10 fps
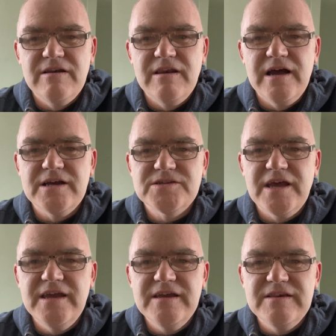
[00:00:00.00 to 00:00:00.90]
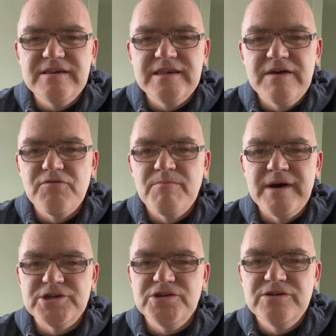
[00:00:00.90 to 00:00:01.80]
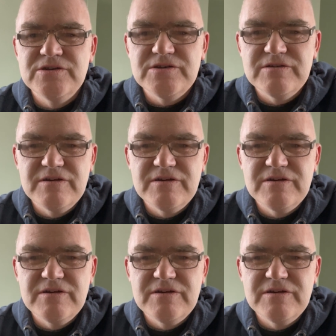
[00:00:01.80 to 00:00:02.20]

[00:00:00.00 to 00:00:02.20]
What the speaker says: Like I say, never imagined